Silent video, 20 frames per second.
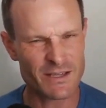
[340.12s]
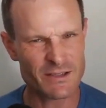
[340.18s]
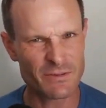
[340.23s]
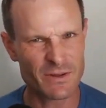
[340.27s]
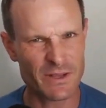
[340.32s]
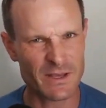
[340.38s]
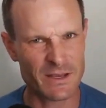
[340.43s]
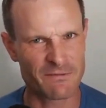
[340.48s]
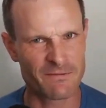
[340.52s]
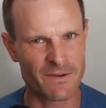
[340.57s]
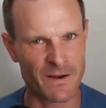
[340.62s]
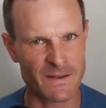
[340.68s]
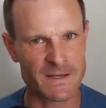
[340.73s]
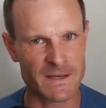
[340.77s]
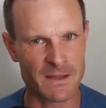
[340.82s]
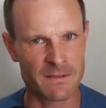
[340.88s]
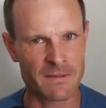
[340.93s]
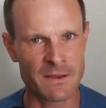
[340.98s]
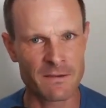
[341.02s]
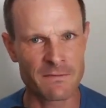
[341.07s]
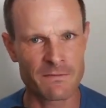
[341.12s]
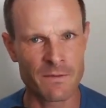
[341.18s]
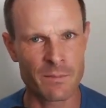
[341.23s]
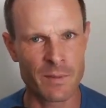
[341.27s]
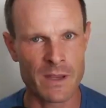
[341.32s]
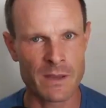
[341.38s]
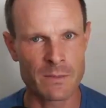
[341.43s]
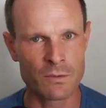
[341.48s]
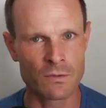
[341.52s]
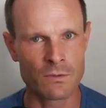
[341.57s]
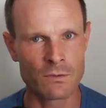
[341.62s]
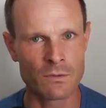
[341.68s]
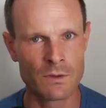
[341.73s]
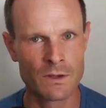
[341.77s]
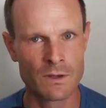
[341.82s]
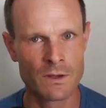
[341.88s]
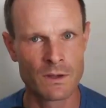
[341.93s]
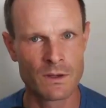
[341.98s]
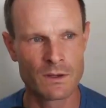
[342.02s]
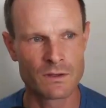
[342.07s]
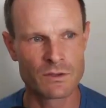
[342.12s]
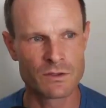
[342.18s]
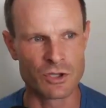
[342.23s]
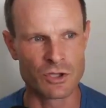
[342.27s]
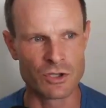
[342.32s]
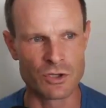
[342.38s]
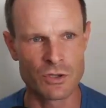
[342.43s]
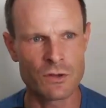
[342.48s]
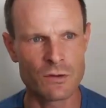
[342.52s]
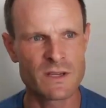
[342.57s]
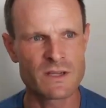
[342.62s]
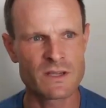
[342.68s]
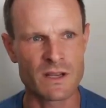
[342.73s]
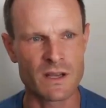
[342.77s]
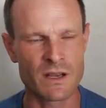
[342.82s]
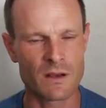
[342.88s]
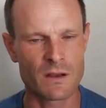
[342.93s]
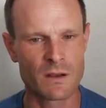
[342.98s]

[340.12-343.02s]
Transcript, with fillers: a really confronting thing for people to do, isn't it?